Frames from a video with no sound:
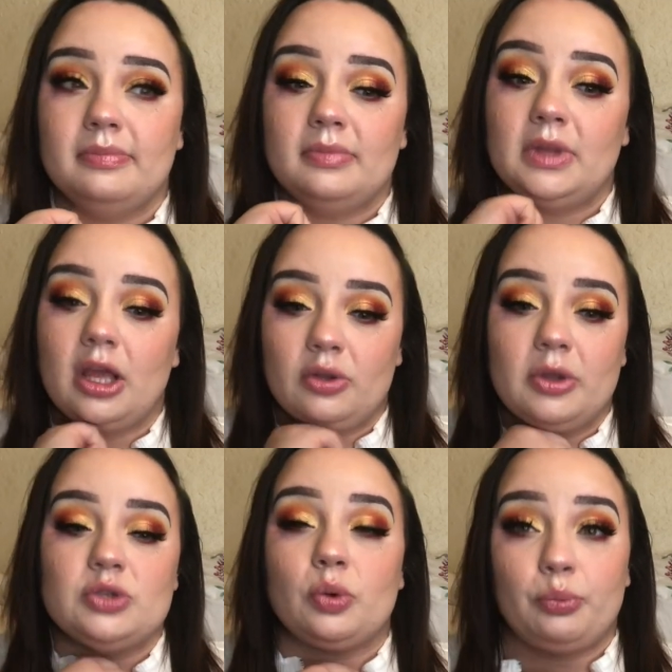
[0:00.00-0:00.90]
The other
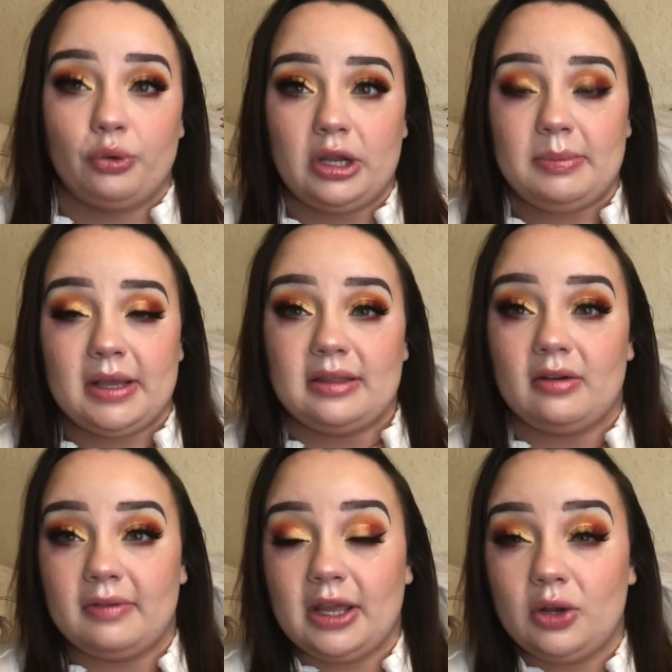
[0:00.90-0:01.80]
ones were pretty big.
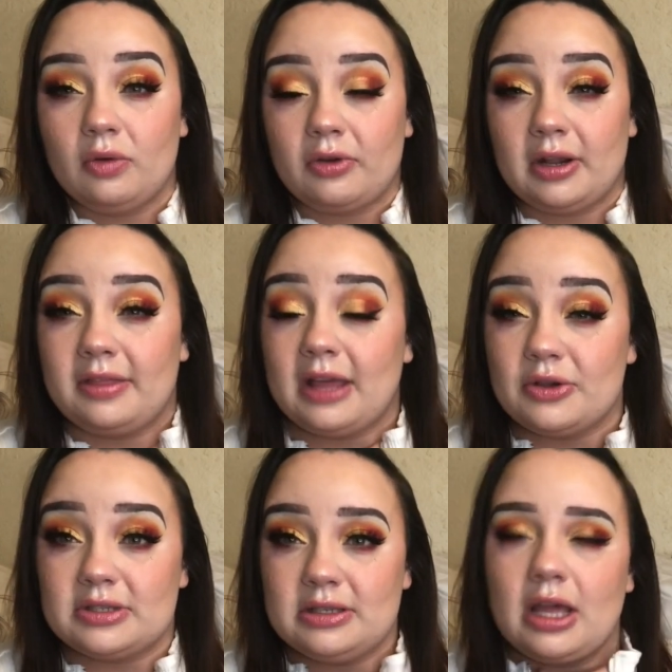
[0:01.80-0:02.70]
They're valued over at
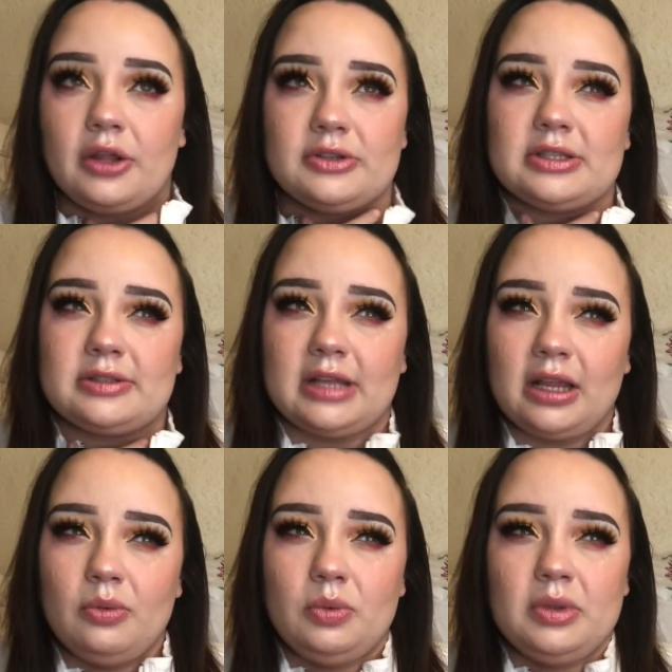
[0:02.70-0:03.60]
$1,000. The
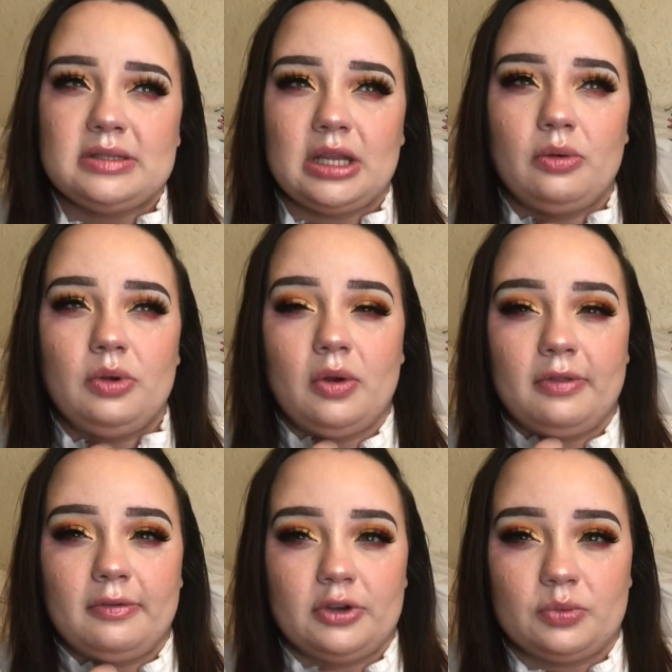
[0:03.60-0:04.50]
second one was, I don't know if
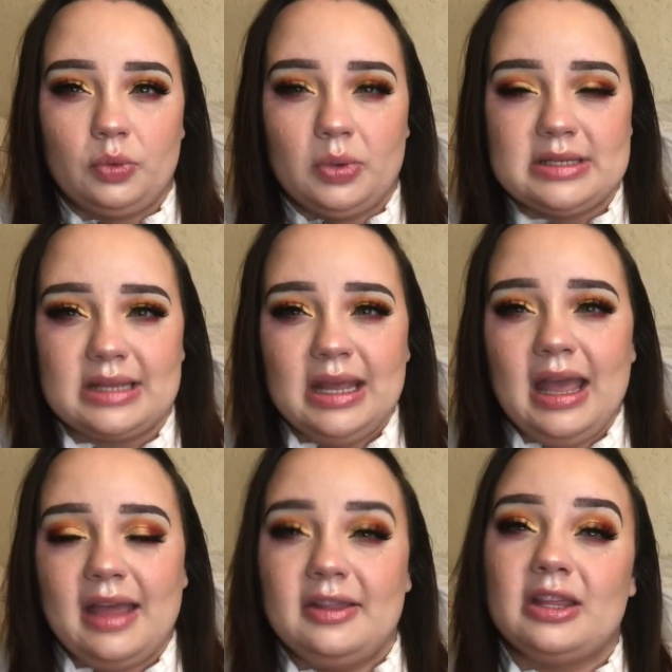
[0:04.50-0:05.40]
the first one was,
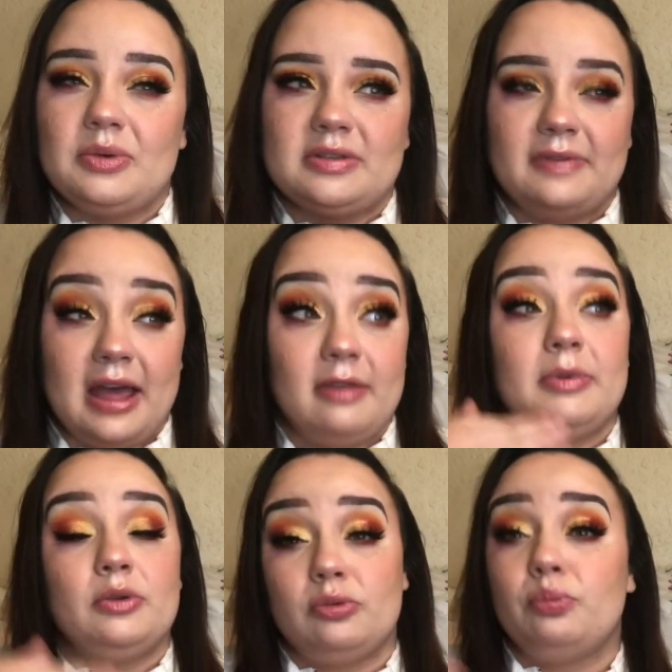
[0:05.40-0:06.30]
I think that was $5,
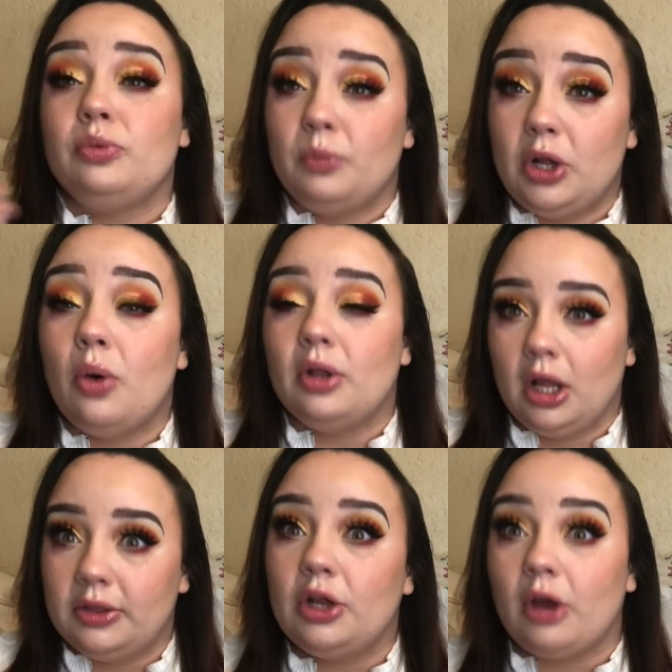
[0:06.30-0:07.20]
but as we go
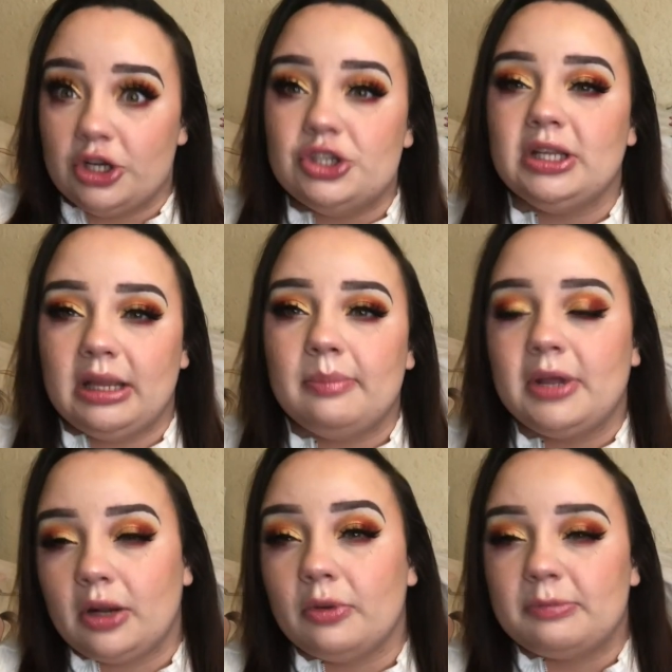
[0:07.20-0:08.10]
along, they gradually get
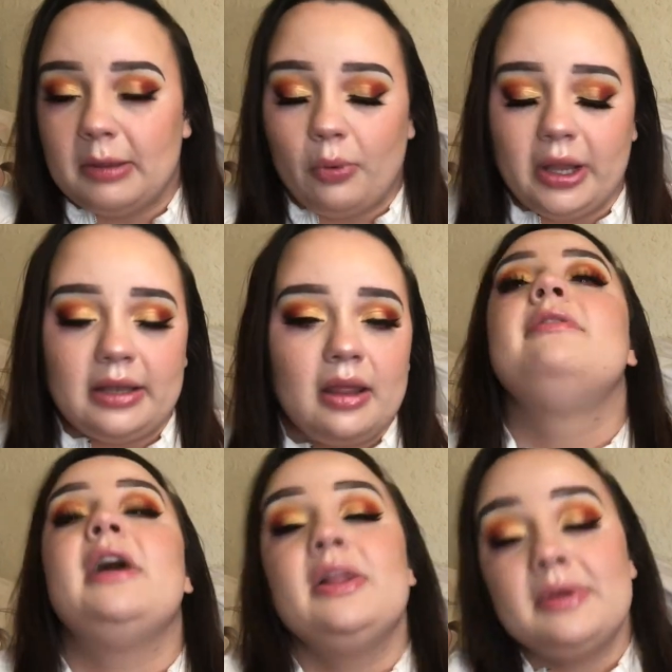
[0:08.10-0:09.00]
bigger, was my point.
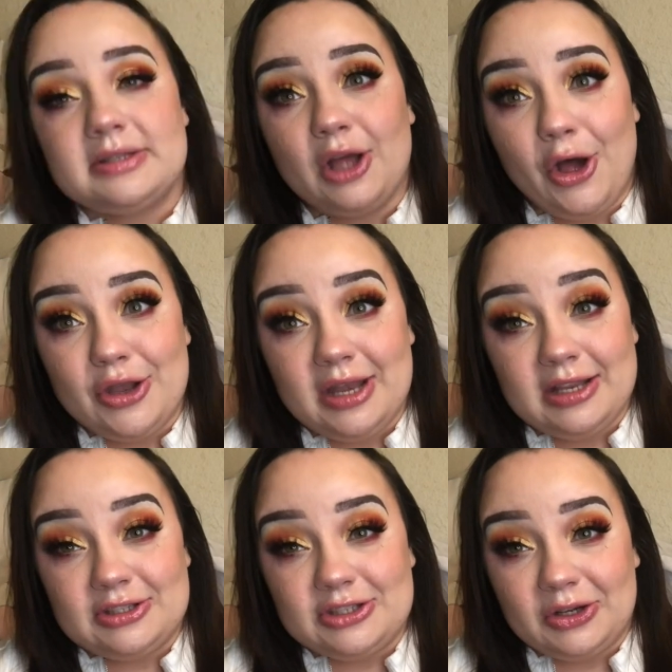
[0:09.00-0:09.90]
Follow us on
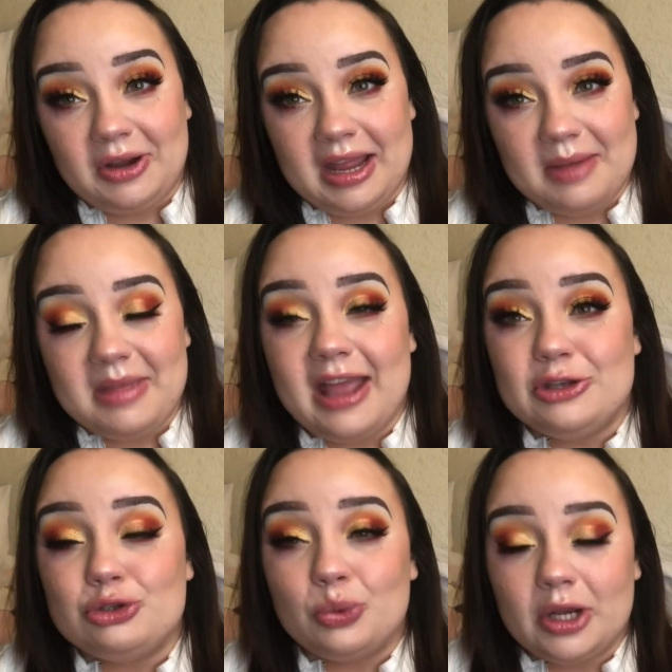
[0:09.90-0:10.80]
Instagram
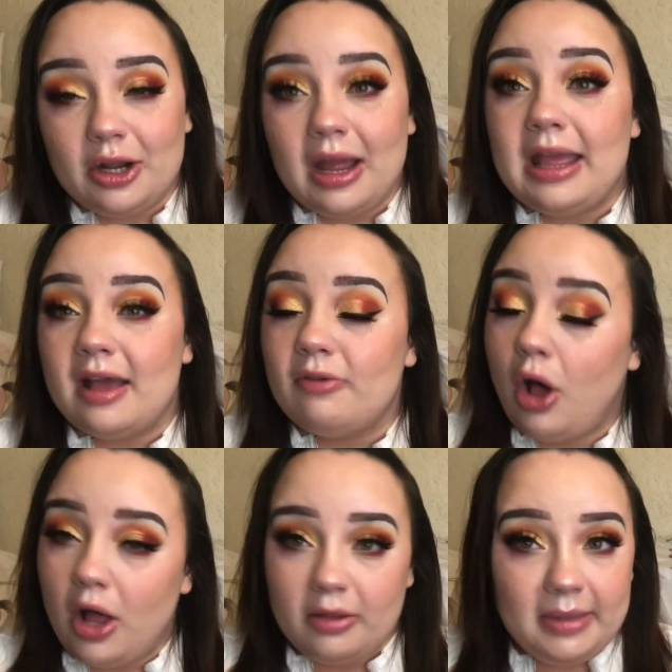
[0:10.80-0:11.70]
and Twitter. I have
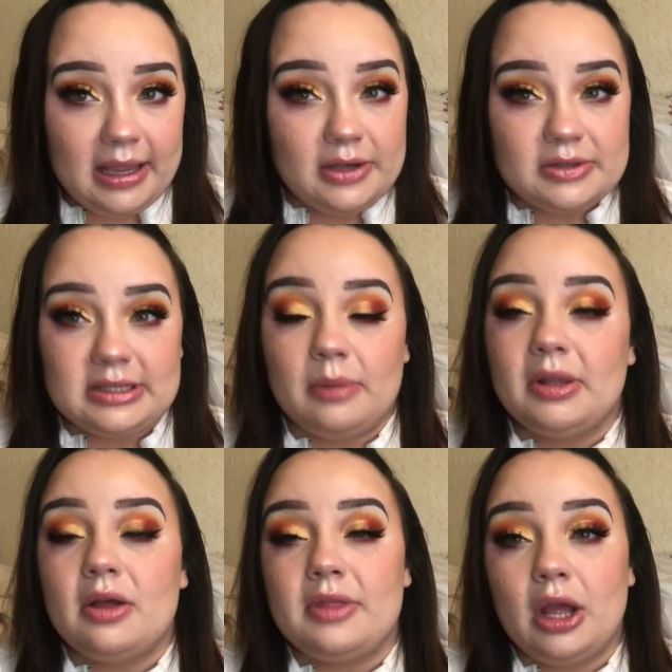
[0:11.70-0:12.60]
all of my handles down
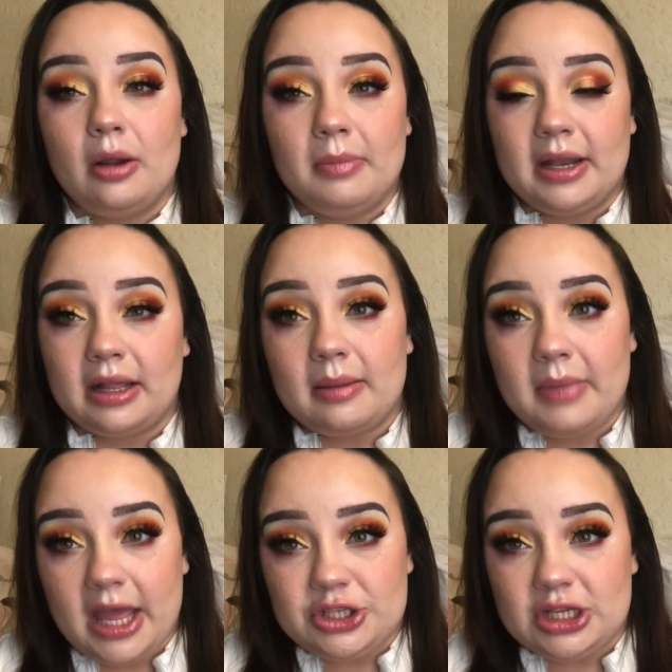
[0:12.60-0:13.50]
below. They are Monica
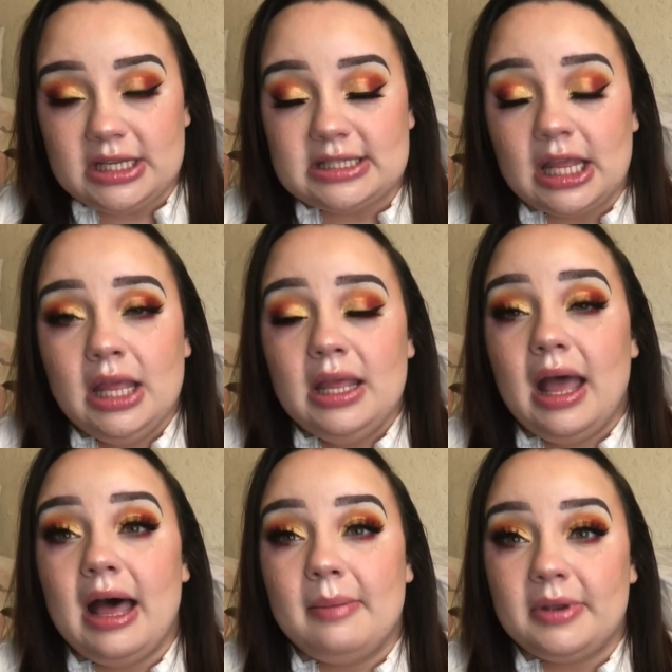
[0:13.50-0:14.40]
Matches,
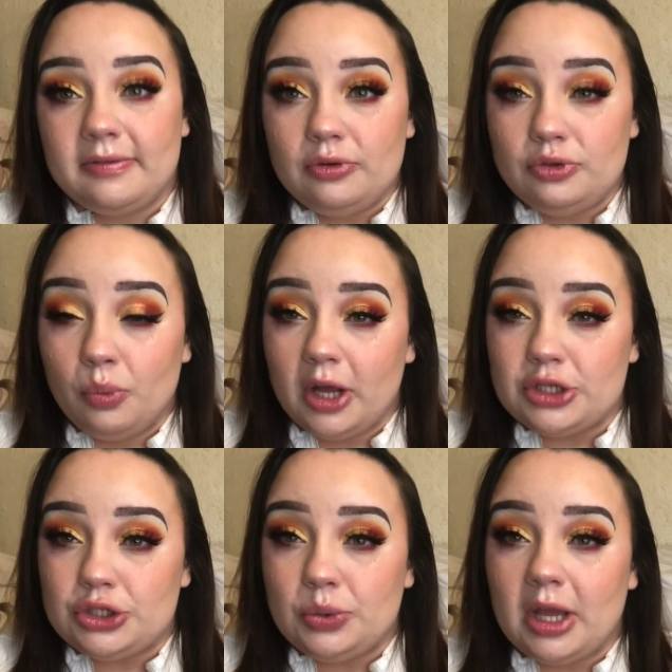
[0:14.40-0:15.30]
but if you want
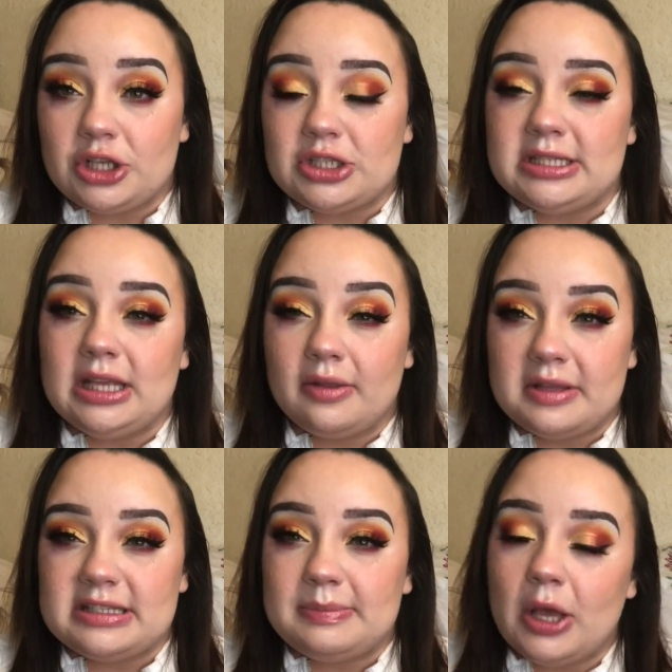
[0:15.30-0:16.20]
to actually see how
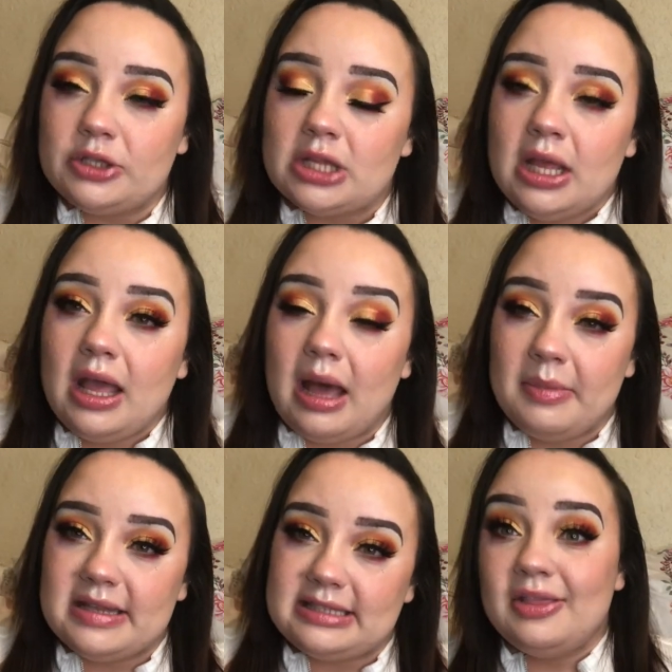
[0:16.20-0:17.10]
that's spelled, it
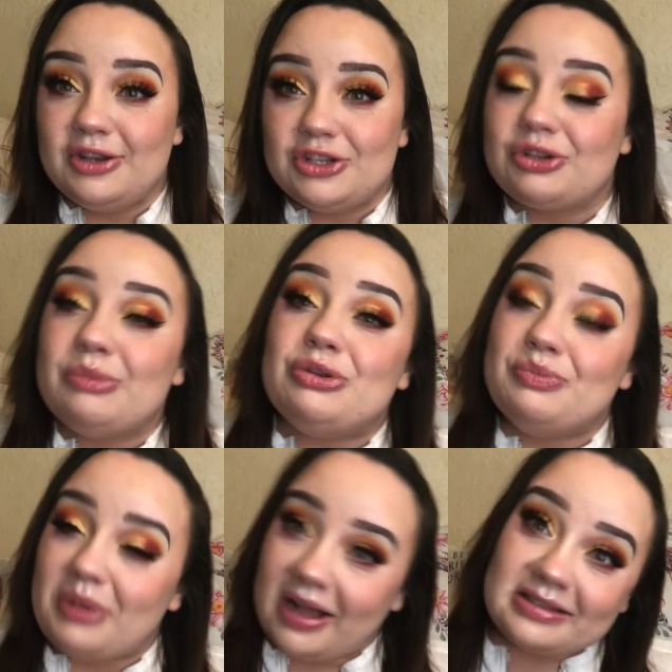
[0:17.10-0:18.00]
is down in the description
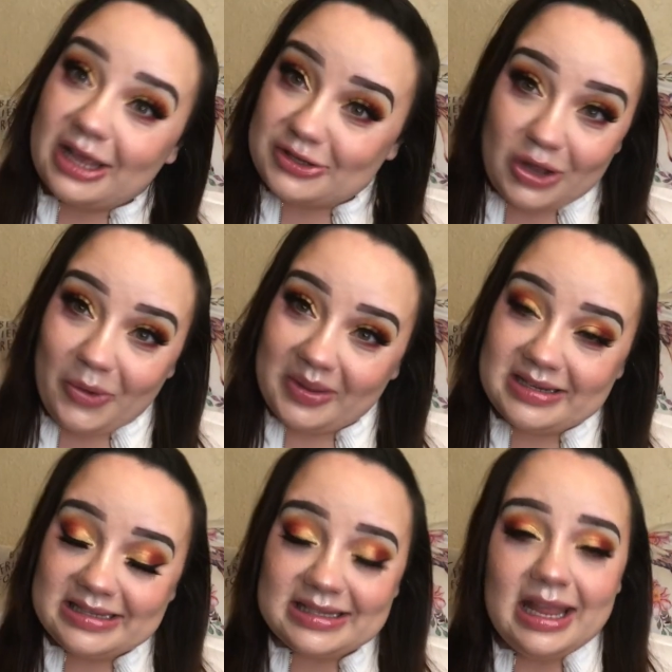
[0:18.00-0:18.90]
box as
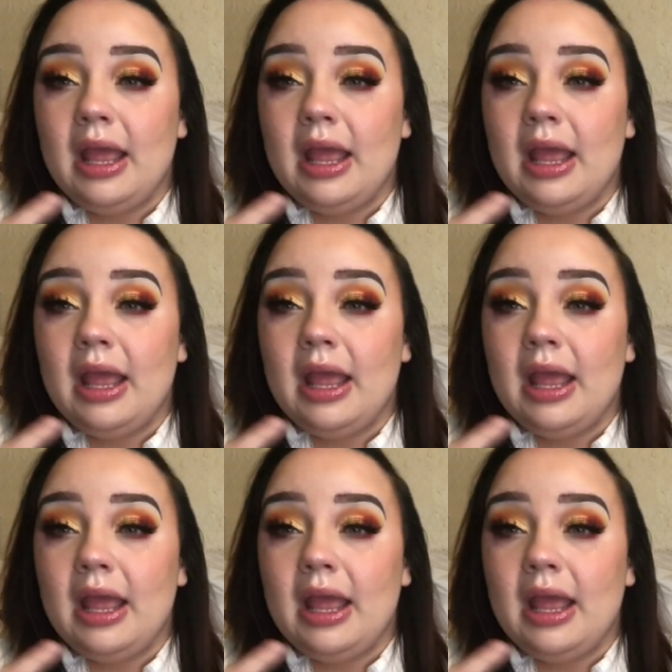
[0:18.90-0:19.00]
always.